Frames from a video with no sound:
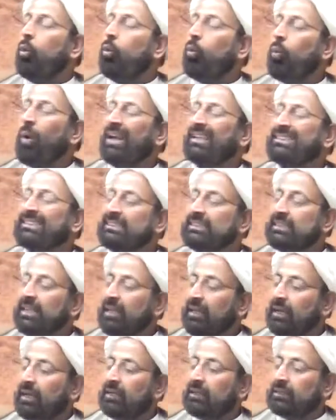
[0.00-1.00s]
one
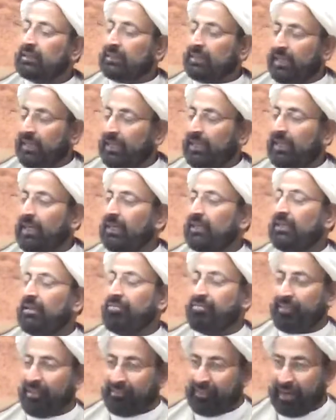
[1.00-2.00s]
single thing in the
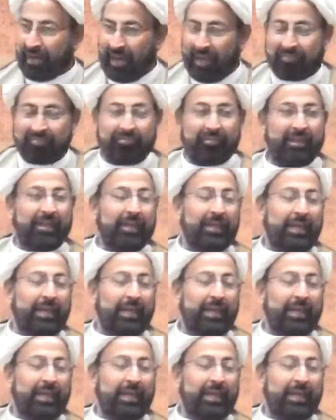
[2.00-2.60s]
favor of